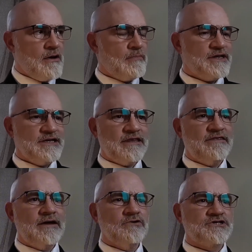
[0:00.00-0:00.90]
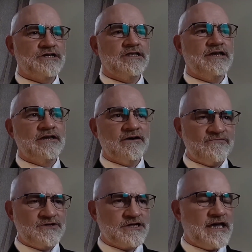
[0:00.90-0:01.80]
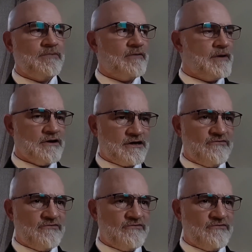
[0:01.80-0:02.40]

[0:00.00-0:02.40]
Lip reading: But yet they were still enough to keep America